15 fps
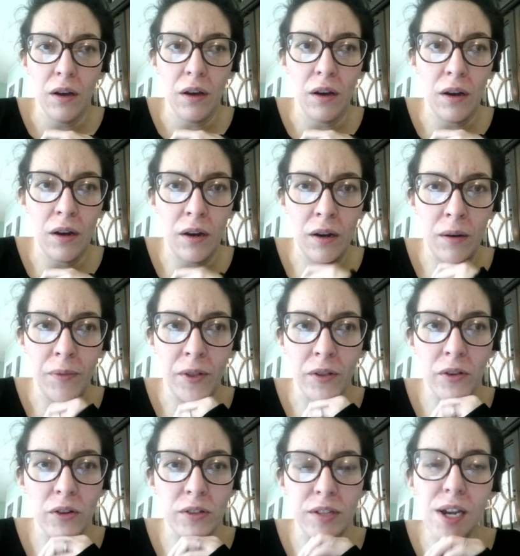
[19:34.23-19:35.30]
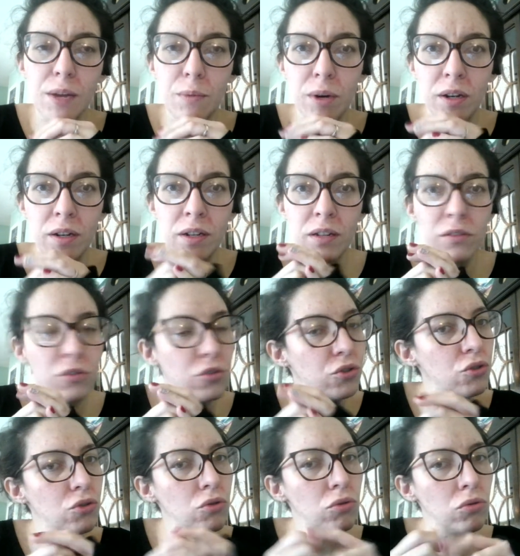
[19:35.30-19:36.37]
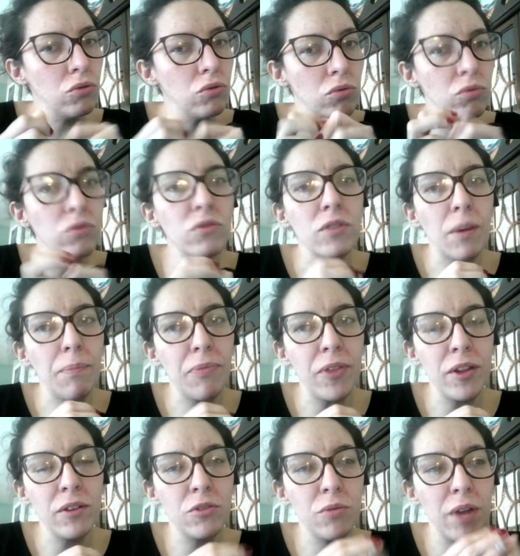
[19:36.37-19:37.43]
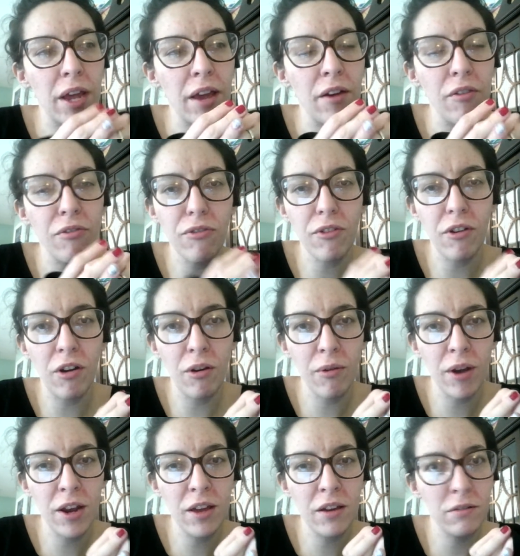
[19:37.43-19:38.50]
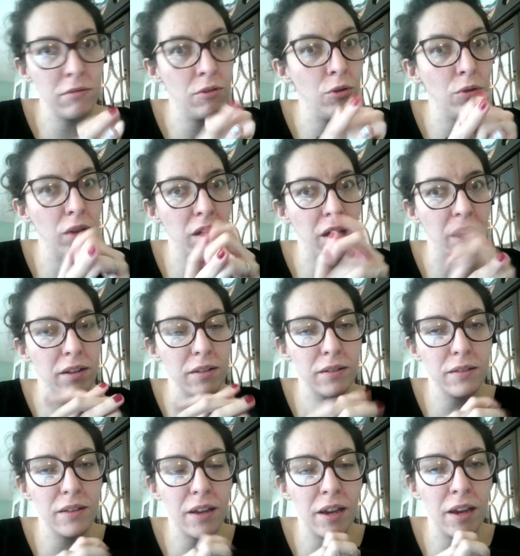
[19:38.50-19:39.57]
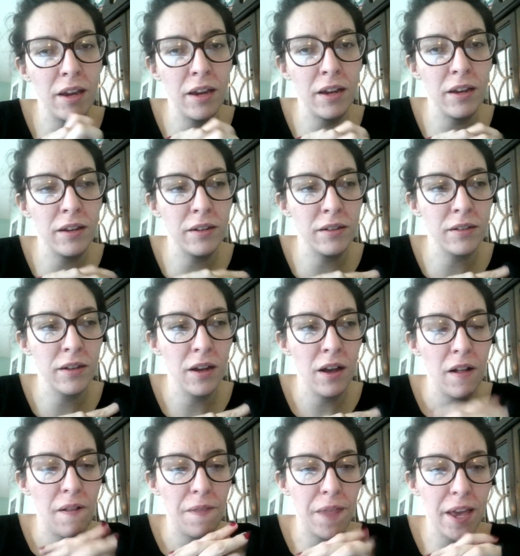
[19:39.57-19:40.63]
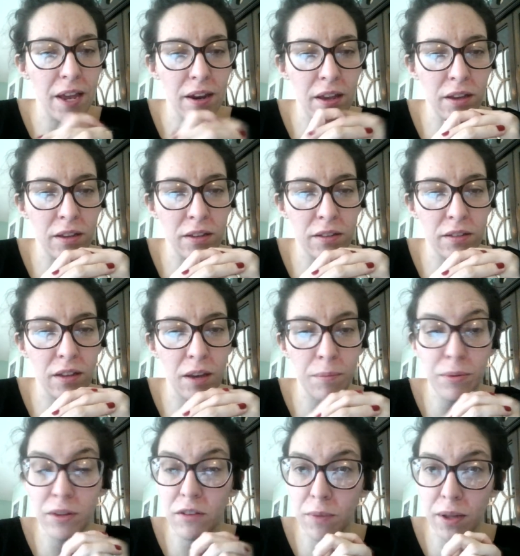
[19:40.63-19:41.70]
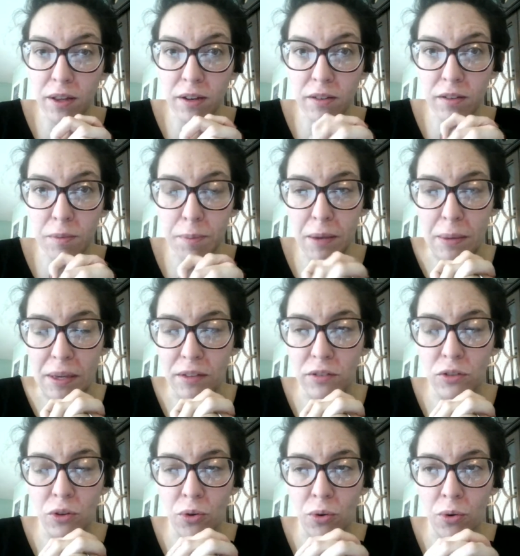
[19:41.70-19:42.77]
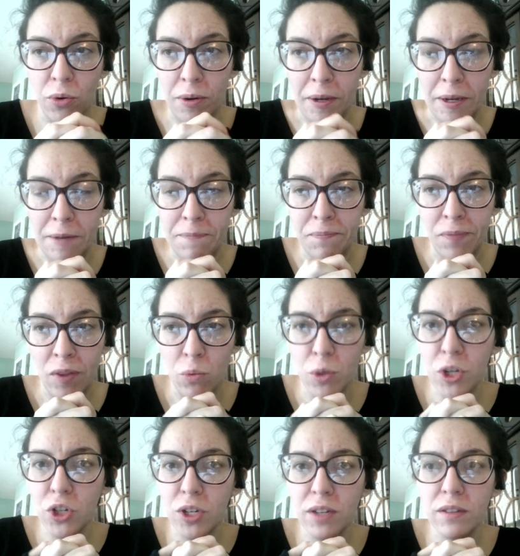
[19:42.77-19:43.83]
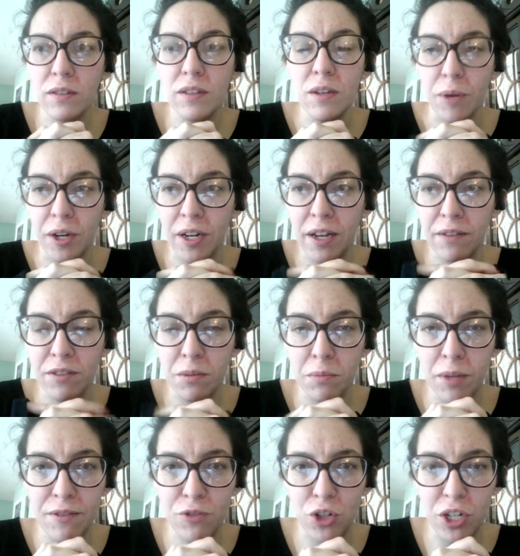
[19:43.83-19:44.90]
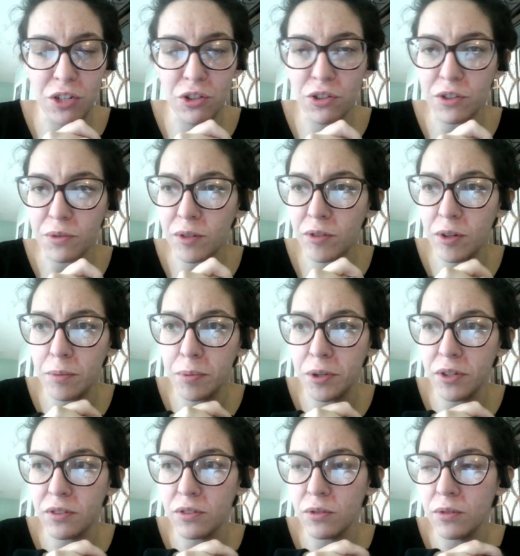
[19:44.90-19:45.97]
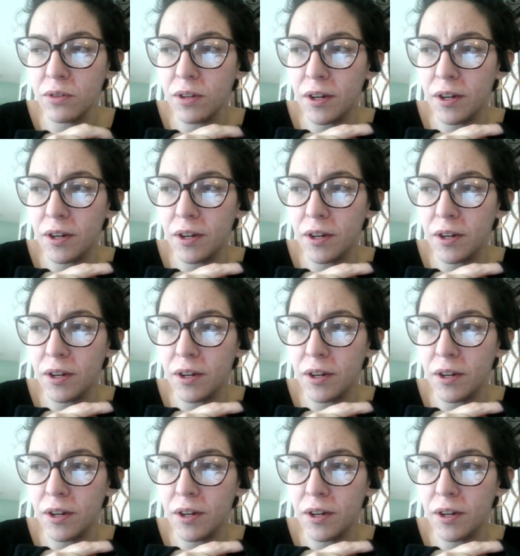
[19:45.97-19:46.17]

The little tiny one, he's 2.5 already. Holy cats. And that is, I believe, my last baby. So we shall see. We're going to have some life changes around here pretty soon.